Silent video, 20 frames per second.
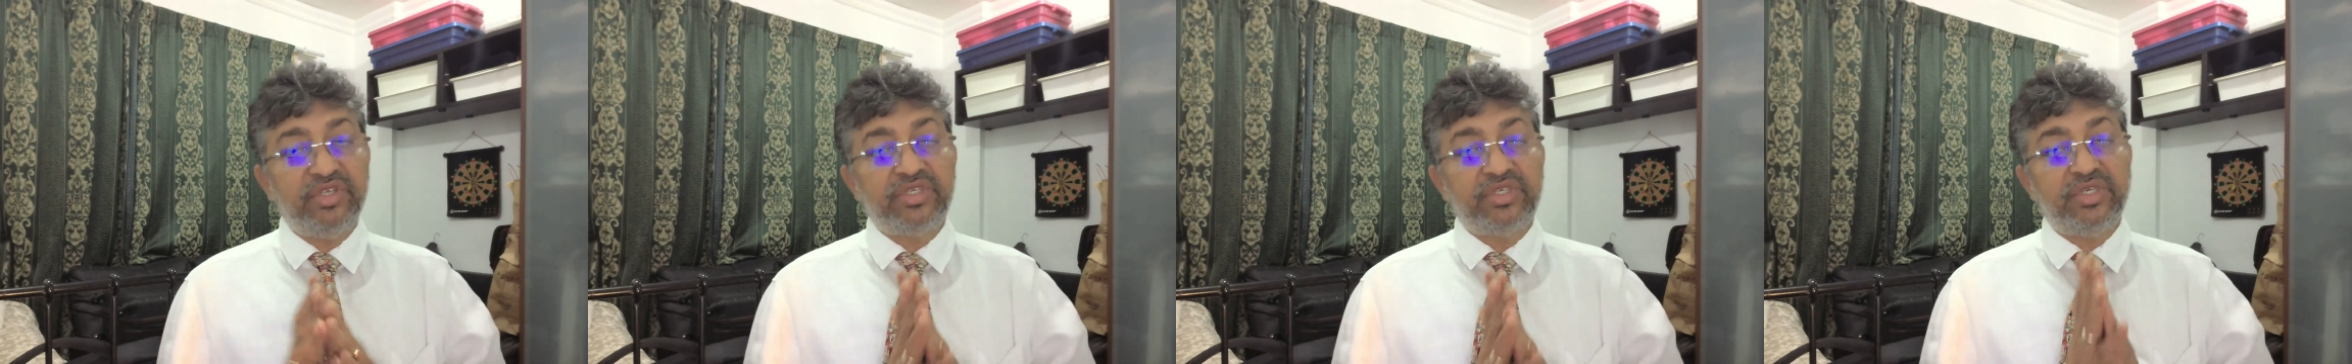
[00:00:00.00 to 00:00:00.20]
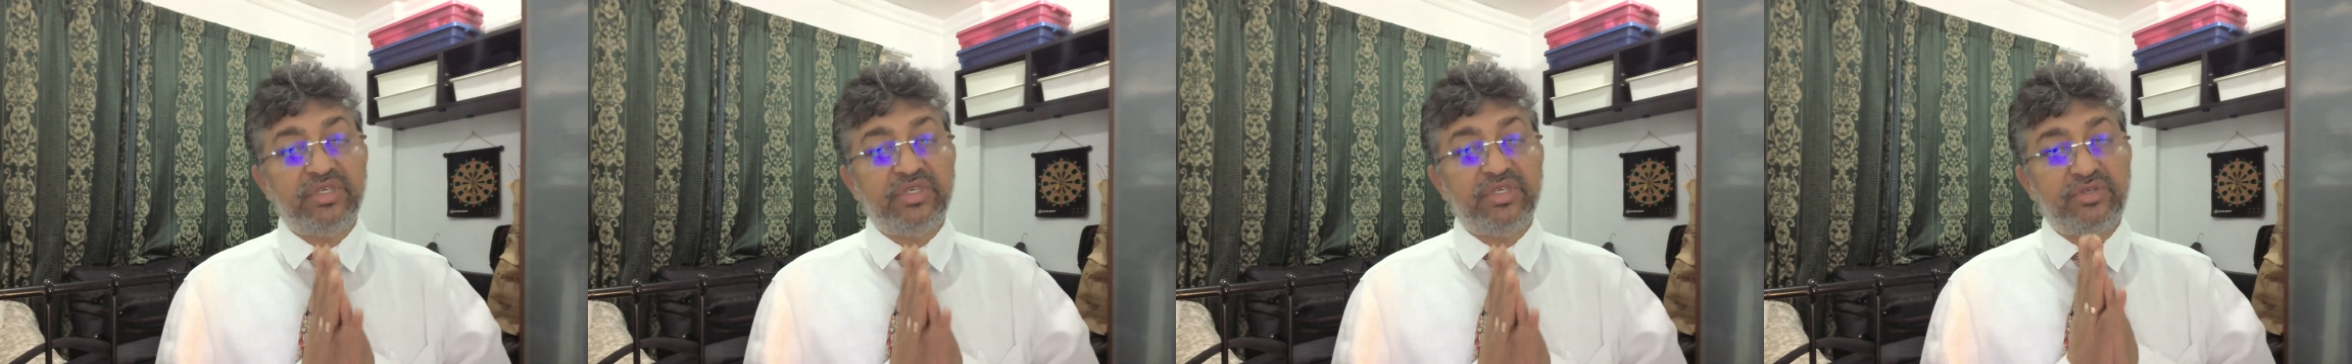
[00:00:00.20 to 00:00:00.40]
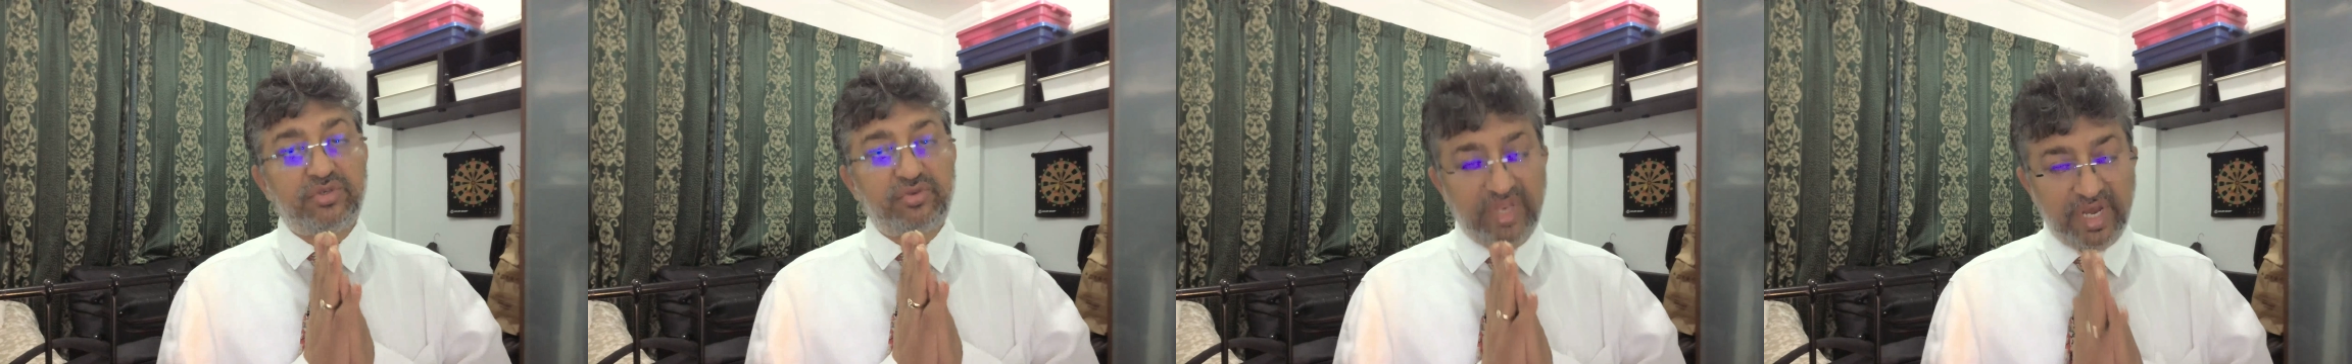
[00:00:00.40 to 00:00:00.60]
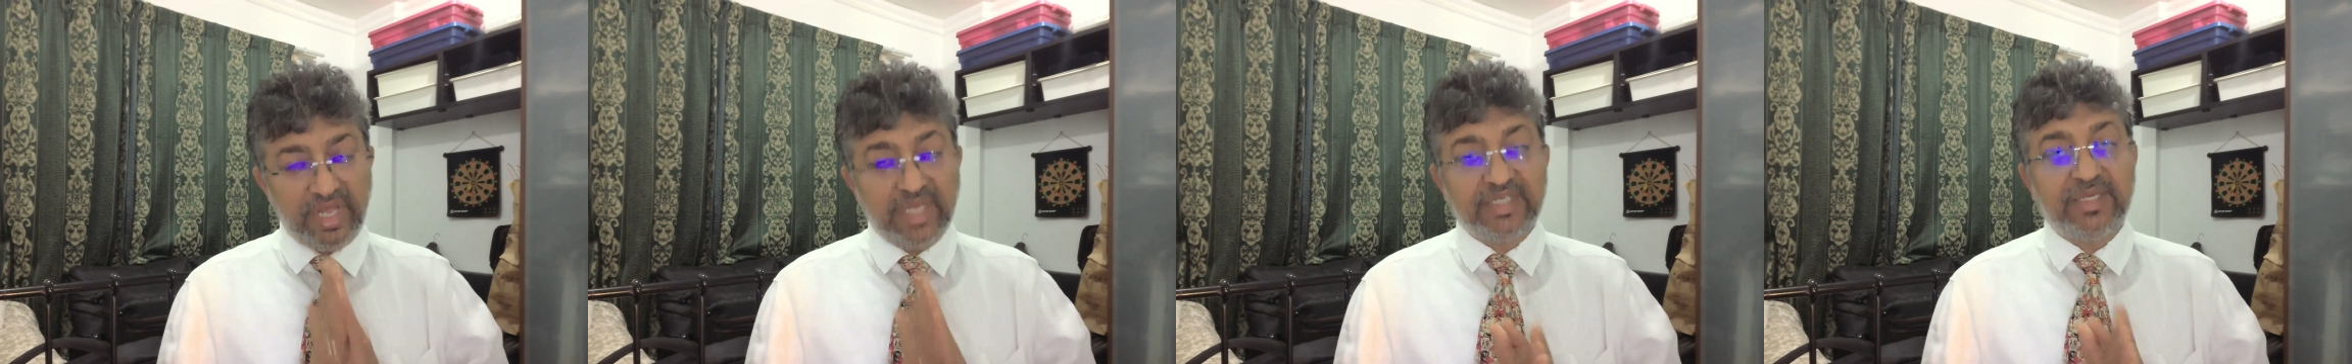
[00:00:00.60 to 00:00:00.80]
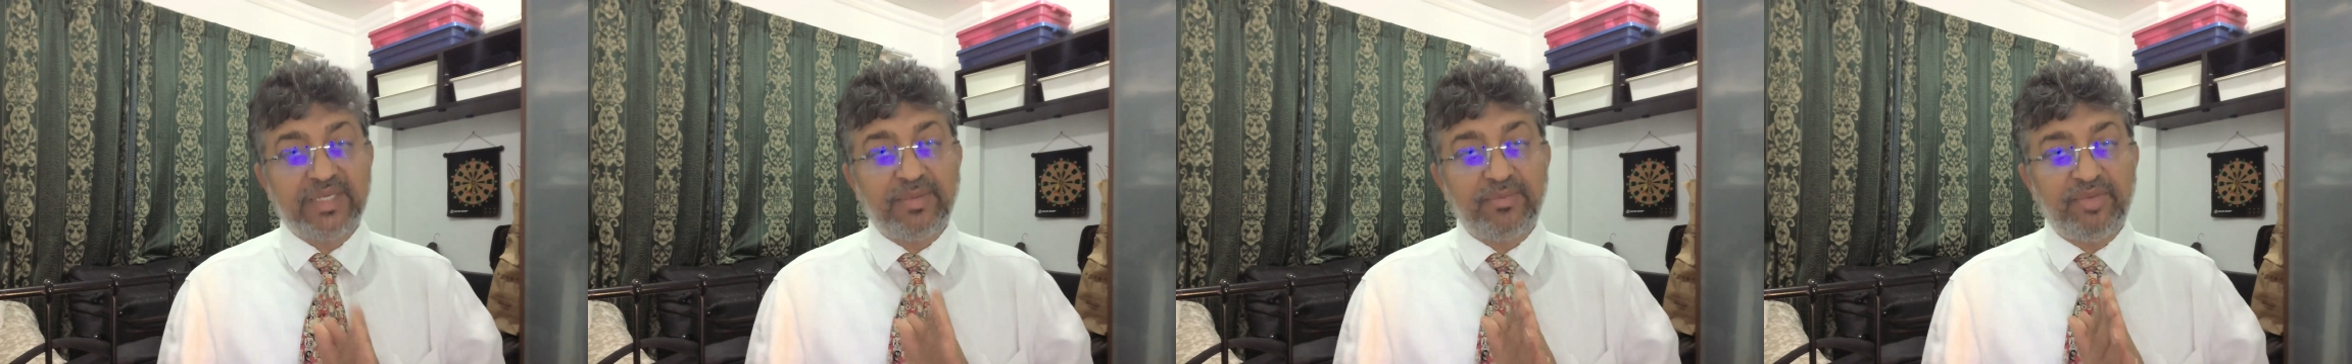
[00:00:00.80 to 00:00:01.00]
to an
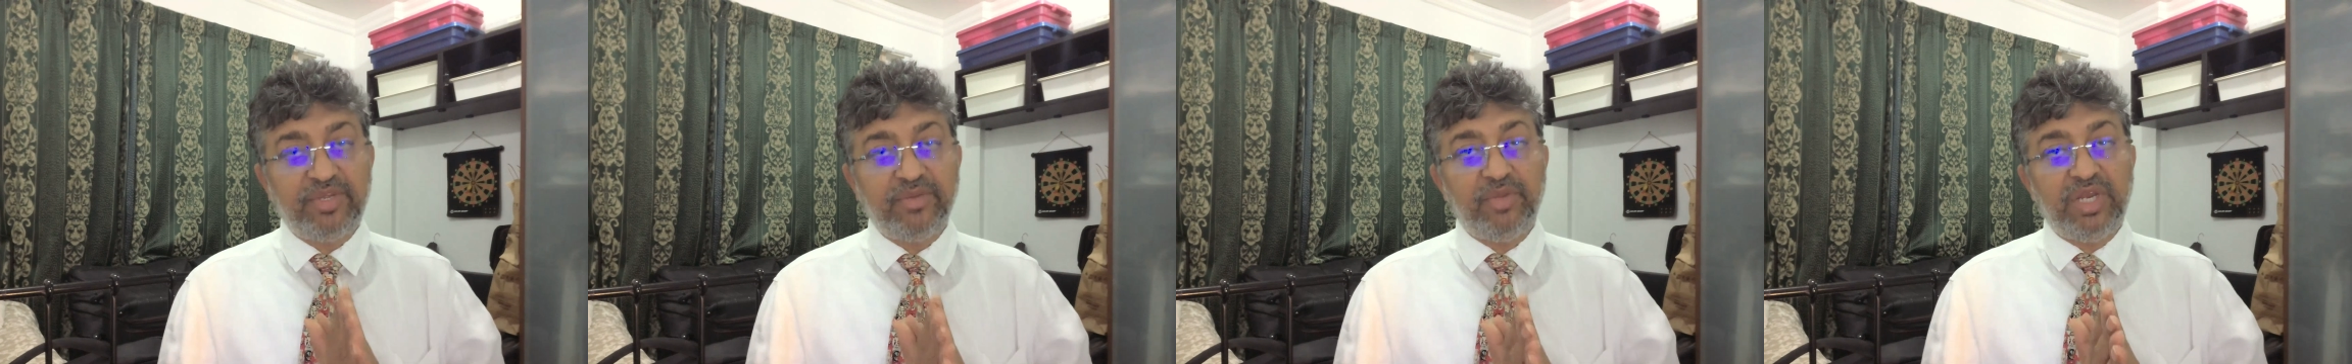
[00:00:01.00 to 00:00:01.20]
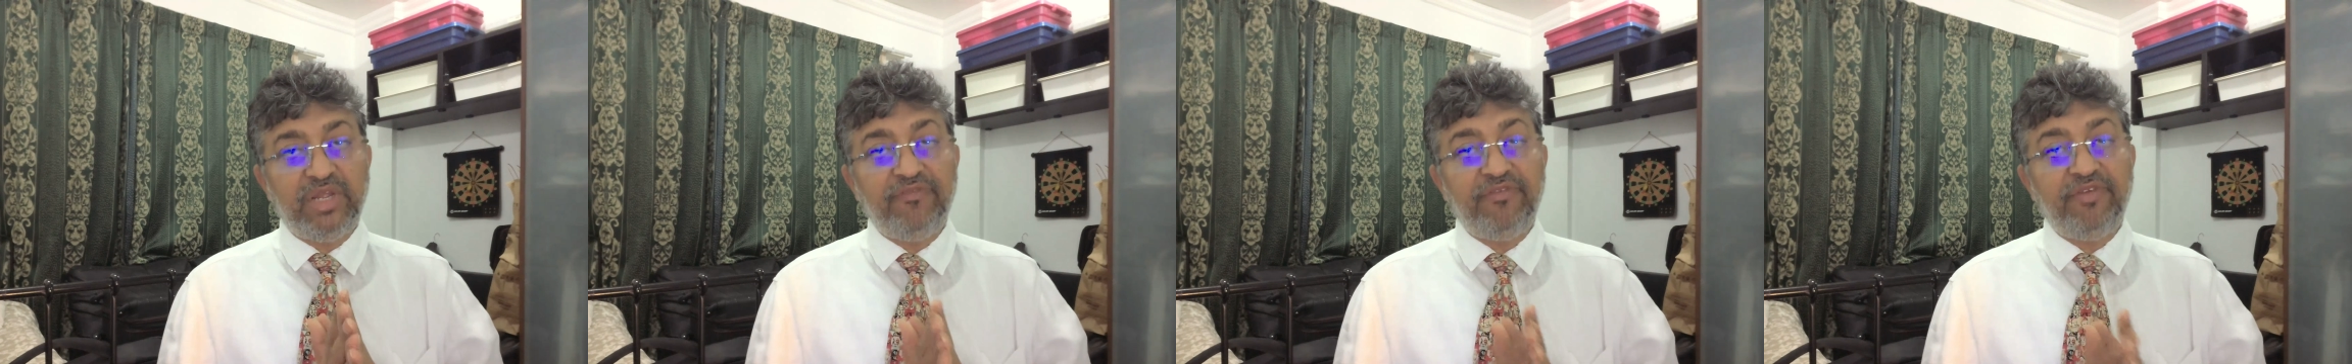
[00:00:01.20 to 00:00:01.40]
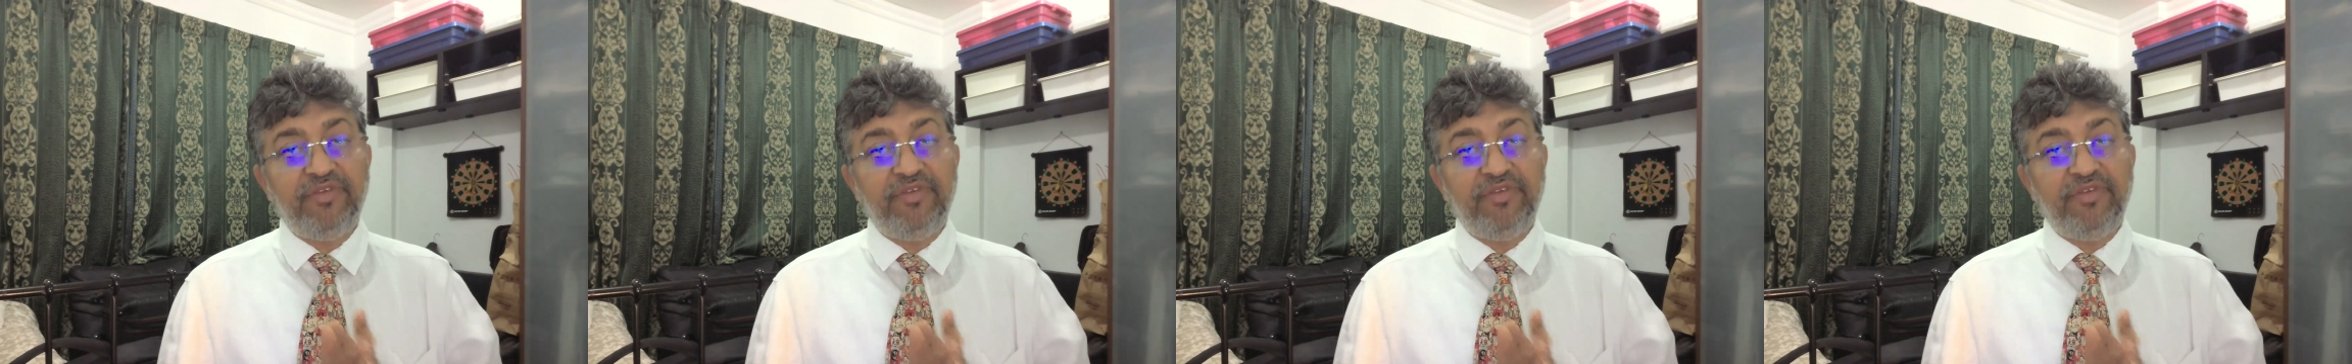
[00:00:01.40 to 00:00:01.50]
acceptable level.